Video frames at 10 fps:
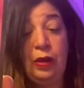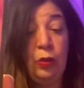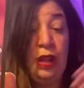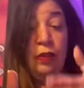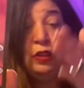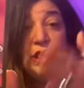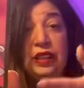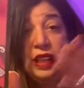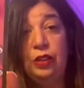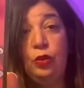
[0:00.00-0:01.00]
whatever it
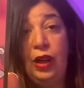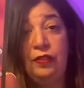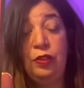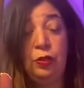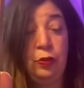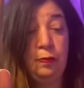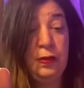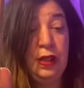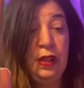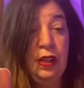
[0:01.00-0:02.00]
is that you have to do.
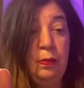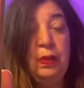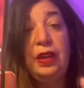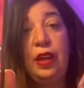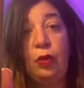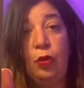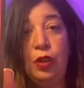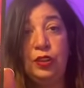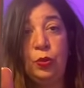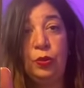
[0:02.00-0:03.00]
Being a
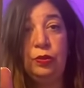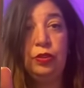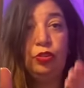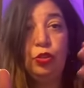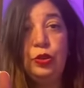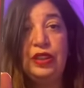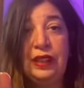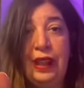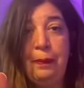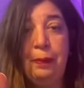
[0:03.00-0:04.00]
crossroad,
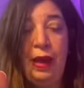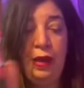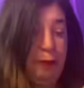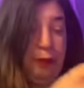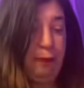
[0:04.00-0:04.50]
choosing that path.